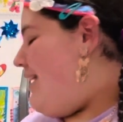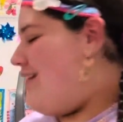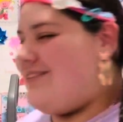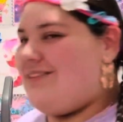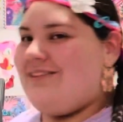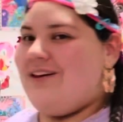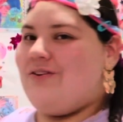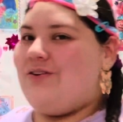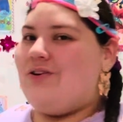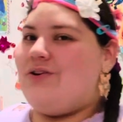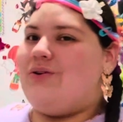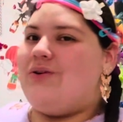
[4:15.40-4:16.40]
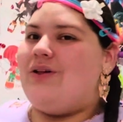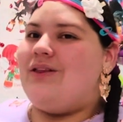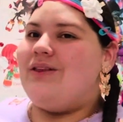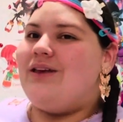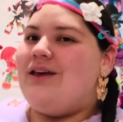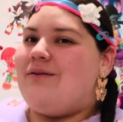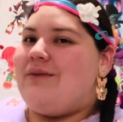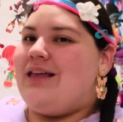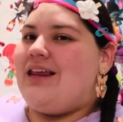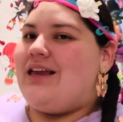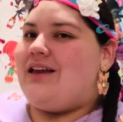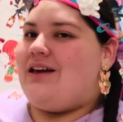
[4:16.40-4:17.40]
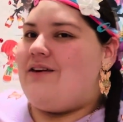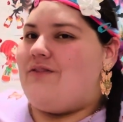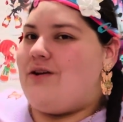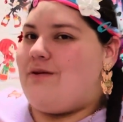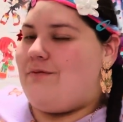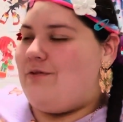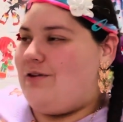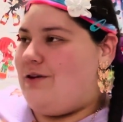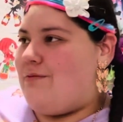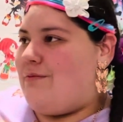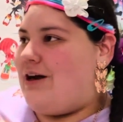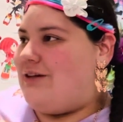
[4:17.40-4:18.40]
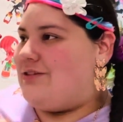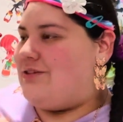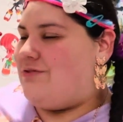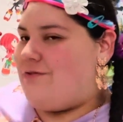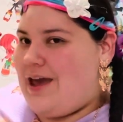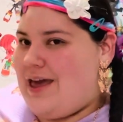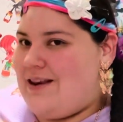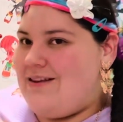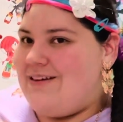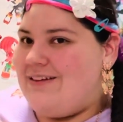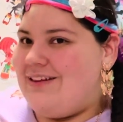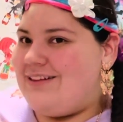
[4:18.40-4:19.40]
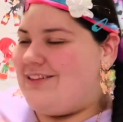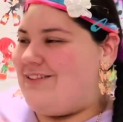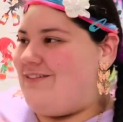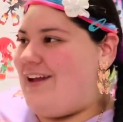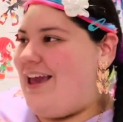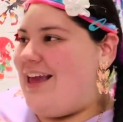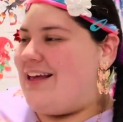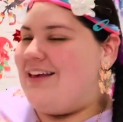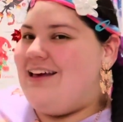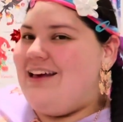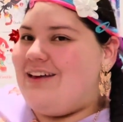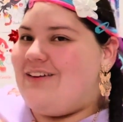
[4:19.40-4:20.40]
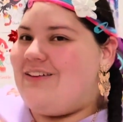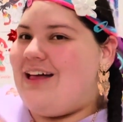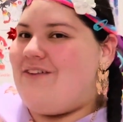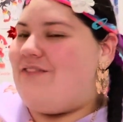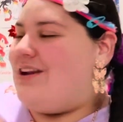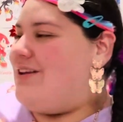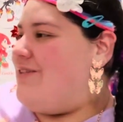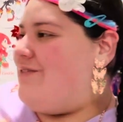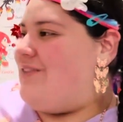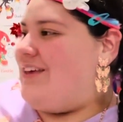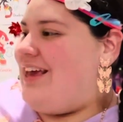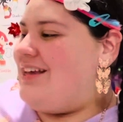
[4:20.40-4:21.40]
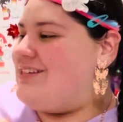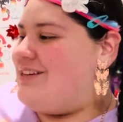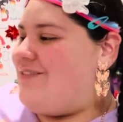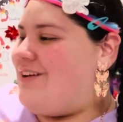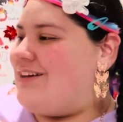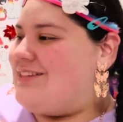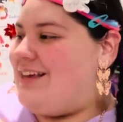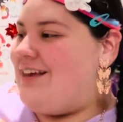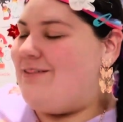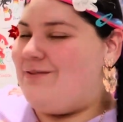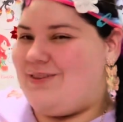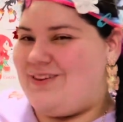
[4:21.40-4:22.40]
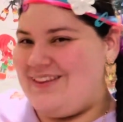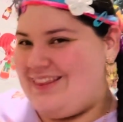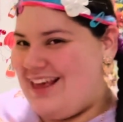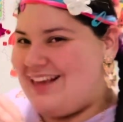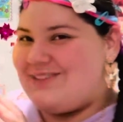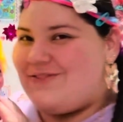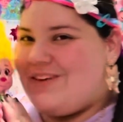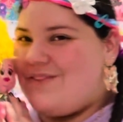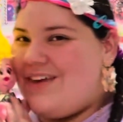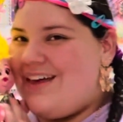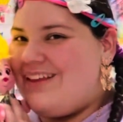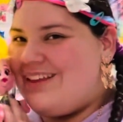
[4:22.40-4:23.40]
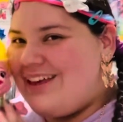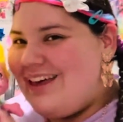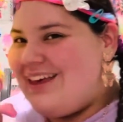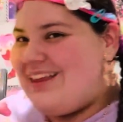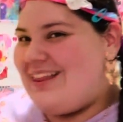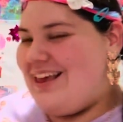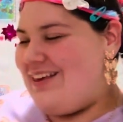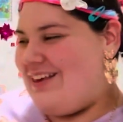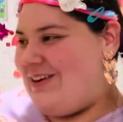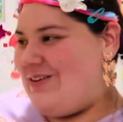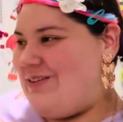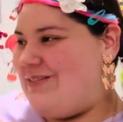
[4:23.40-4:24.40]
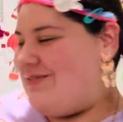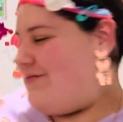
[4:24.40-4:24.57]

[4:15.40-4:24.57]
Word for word: so cool, meeting of your, your mom's friend. It's great. You'll have fun in your vacation, Roxy. Thanks, Viva. Thank you.